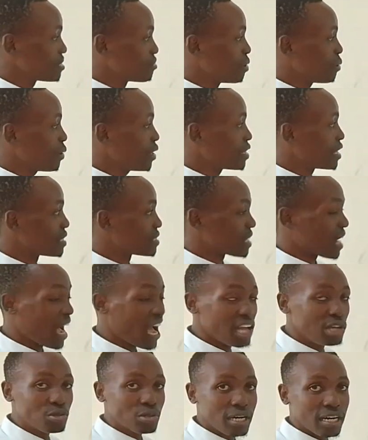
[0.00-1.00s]
Remember that
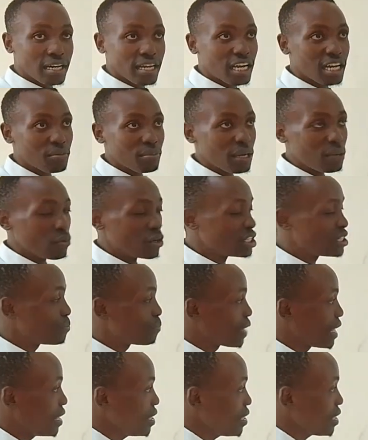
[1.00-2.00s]
height can get by
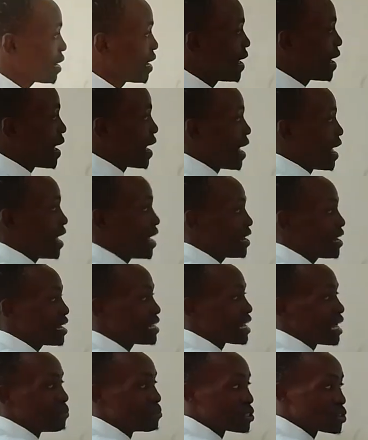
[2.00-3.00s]
multiplying
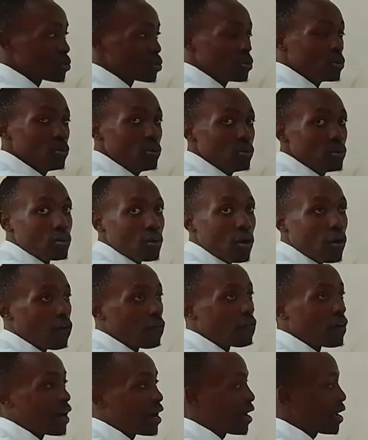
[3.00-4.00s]
area times 2
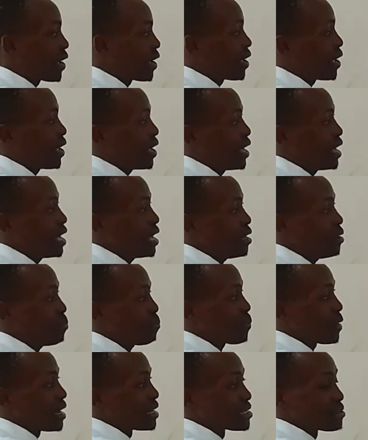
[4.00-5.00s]
over
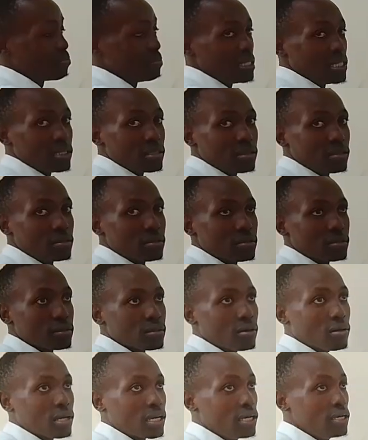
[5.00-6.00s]
a plus b.
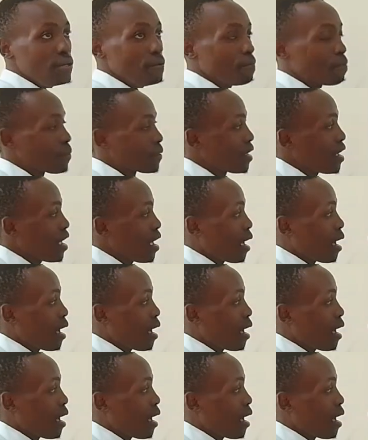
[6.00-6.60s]
Okay?